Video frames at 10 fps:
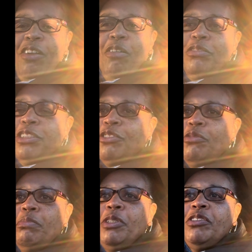old school
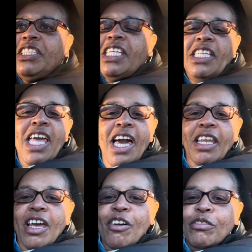music, and
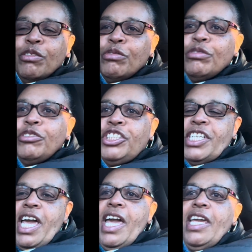LL Cool
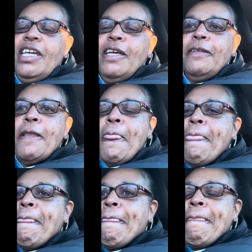J,
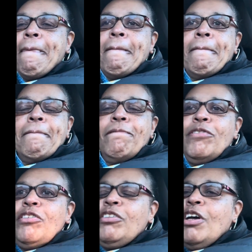
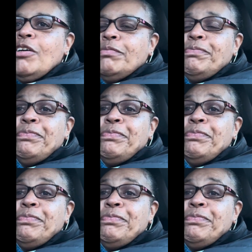and, you know,